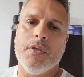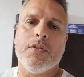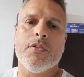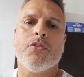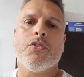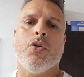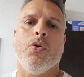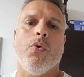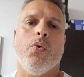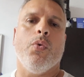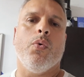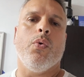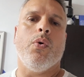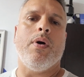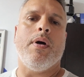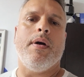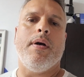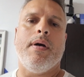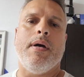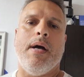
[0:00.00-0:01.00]
So
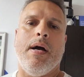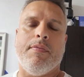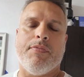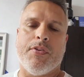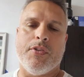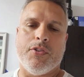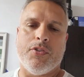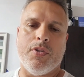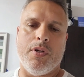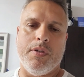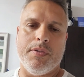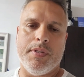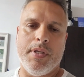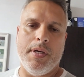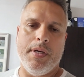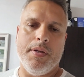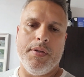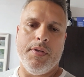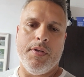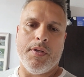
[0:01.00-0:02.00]
after it's all
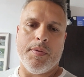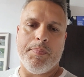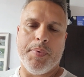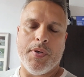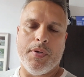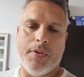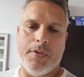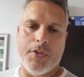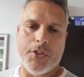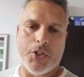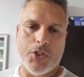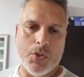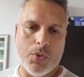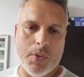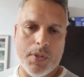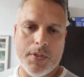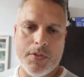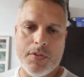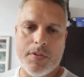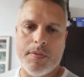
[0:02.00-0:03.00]
done, you put on your
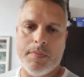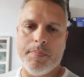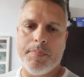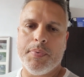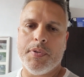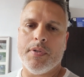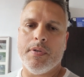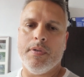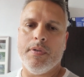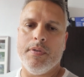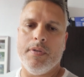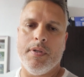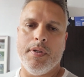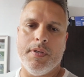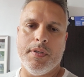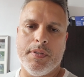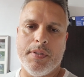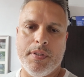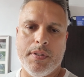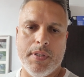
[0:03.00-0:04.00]
shorts, put on
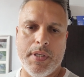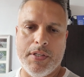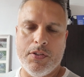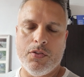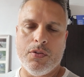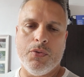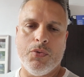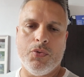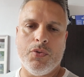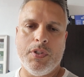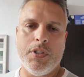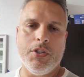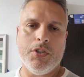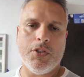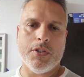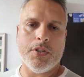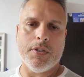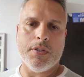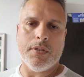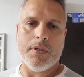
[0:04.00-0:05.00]
a nice loose
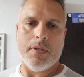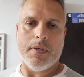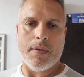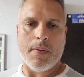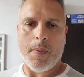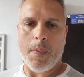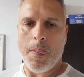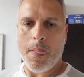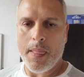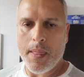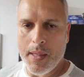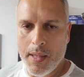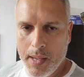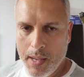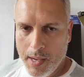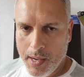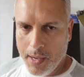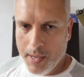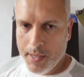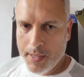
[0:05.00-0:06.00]
t-shirt,
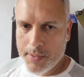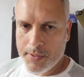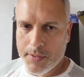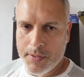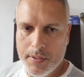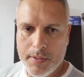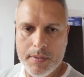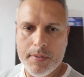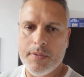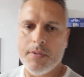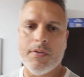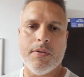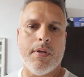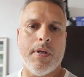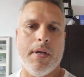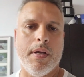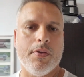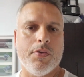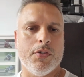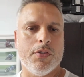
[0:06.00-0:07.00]
and
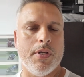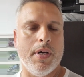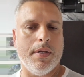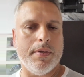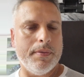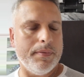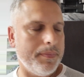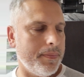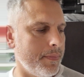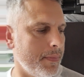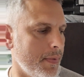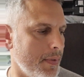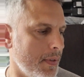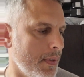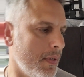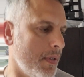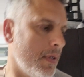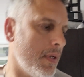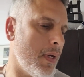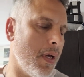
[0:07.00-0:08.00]
you're done.
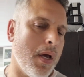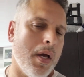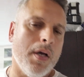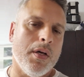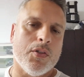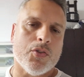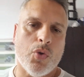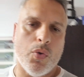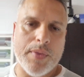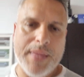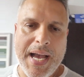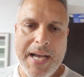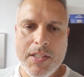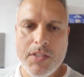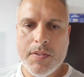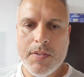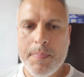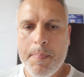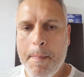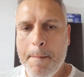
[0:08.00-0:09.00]
So
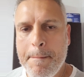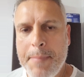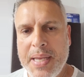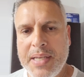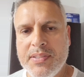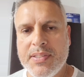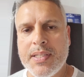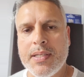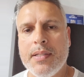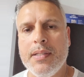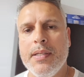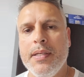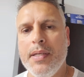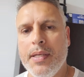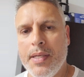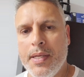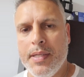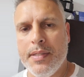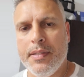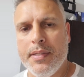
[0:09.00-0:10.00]
that's basically
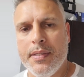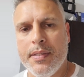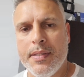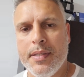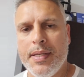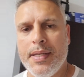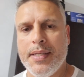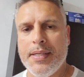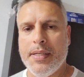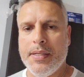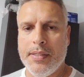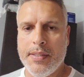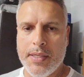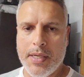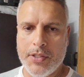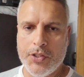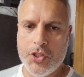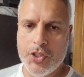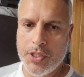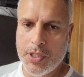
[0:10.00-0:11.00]
it in a
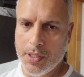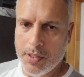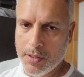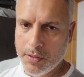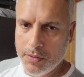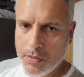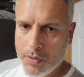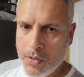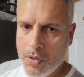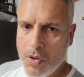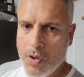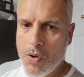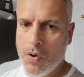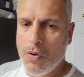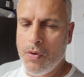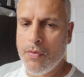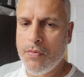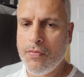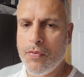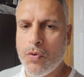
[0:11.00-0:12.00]
nutshell
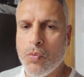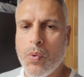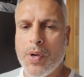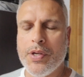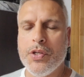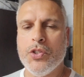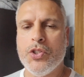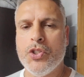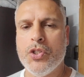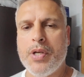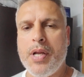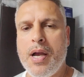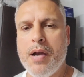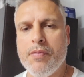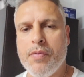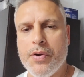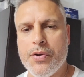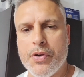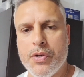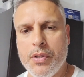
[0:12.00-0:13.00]
for what you should have
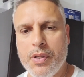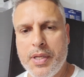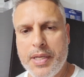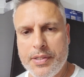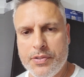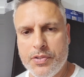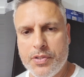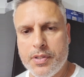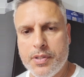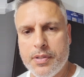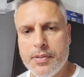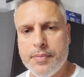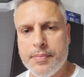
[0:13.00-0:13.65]
on your list.